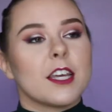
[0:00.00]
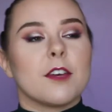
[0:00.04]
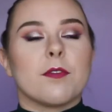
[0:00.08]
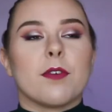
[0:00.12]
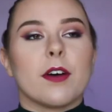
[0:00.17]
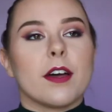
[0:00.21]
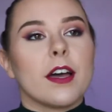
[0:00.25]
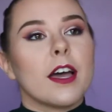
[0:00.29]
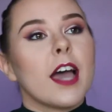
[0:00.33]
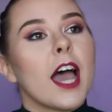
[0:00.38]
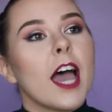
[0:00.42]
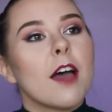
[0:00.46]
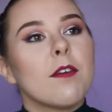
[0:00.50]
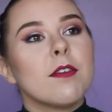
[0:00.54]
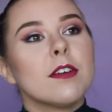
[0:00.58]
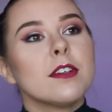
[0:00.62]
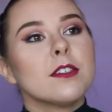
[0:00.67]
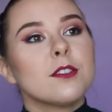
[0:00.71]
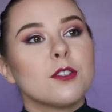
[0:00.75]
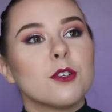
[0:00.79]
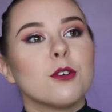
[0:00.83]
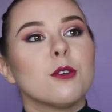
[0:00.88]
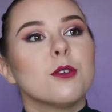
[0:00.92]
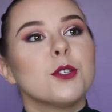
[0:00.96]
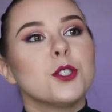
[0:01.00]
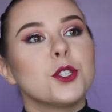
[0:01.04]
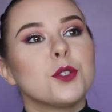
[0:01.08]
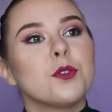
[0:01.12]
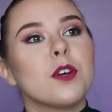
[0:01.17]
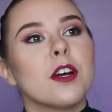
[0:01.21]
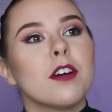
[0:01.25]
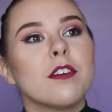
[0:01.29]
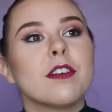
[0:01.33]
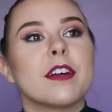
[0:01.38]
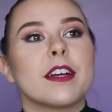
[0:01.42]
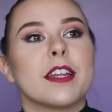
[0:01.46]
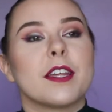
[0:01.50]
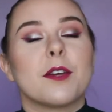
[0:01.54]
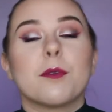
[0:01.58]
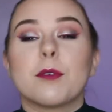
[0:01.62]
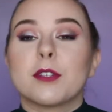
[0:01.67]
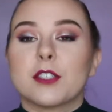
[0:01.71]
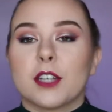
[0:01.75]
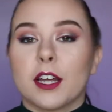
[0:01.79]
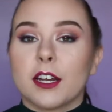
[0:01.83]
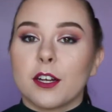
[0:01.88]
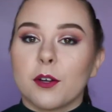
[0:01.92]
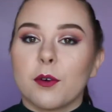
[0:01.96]
if I haven't told you already,
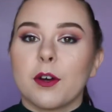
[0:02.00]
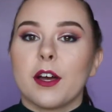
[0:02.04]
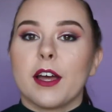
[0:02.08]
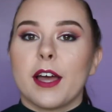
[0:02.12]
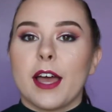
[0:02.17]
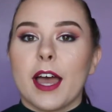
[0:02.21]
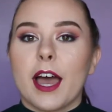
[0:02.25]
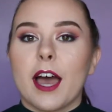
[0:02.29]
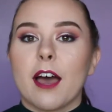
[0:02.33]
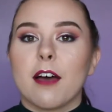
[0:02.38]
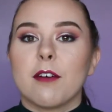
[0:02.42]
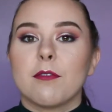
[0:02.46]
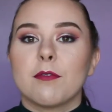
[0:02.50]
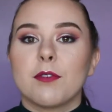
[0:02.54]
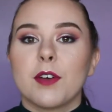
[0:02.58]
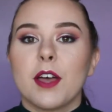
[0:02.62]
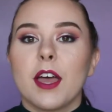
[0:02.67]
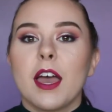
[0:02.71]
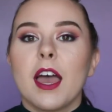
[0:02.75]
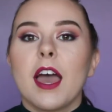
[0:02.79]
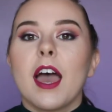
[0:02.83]
which I know I have,